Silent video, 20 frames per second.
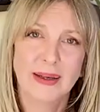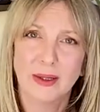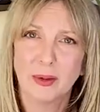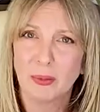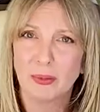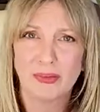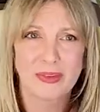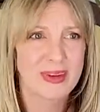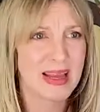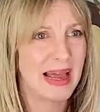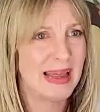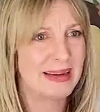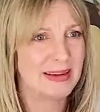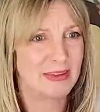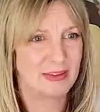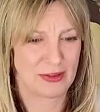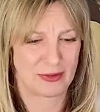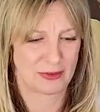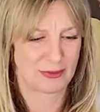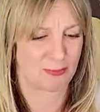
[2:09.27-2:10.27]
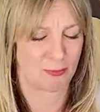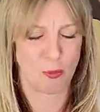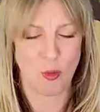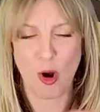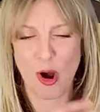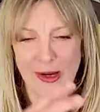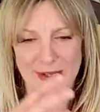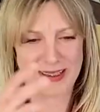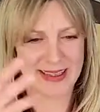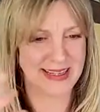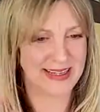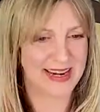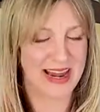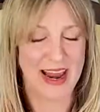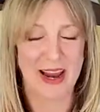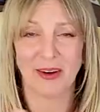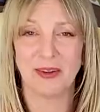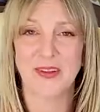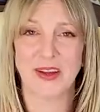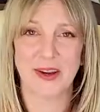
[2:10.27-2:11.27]
It was kind of this wonky
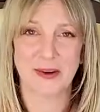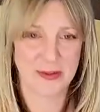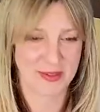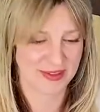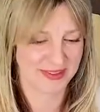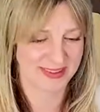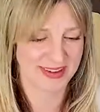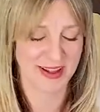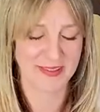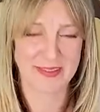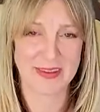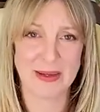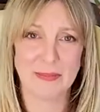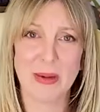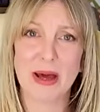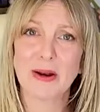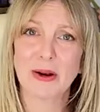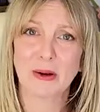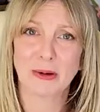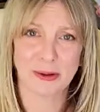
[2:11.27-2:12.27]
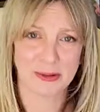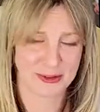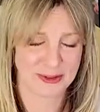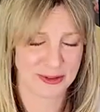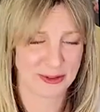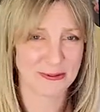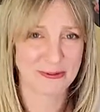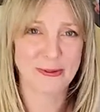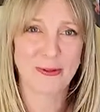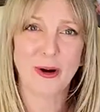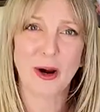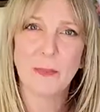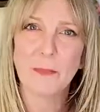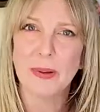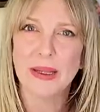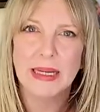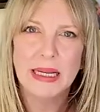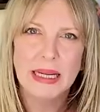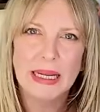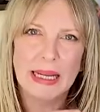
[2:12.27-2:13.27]
nail. I know that's not the medical term for
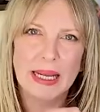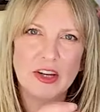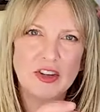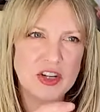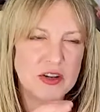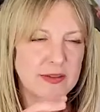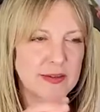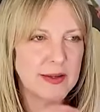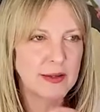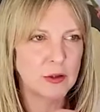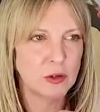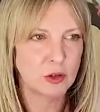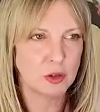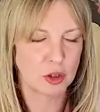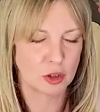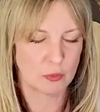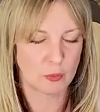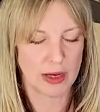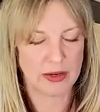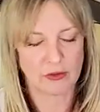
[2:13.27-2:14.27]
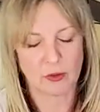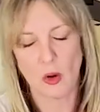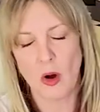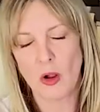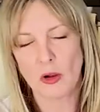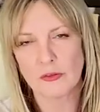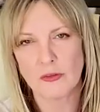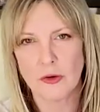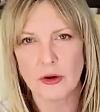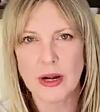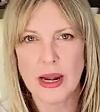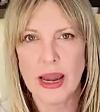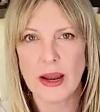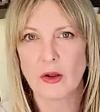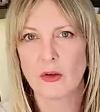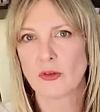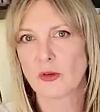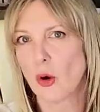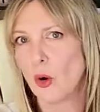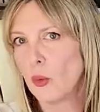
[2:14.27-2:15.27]
it, but it just didn't look right. So all of her
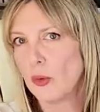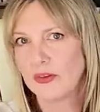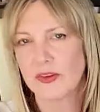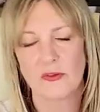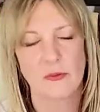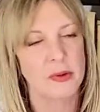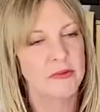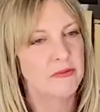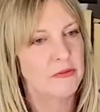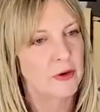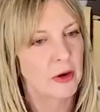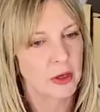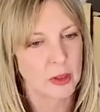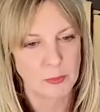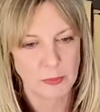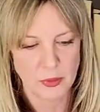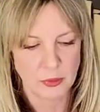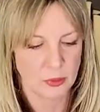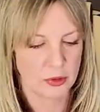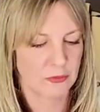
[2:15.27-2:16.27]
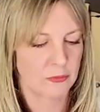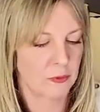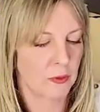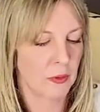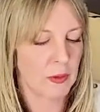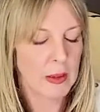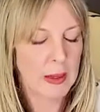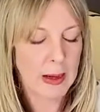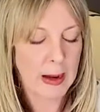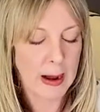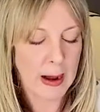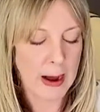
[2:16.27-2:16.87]
nails always have been very beautiful.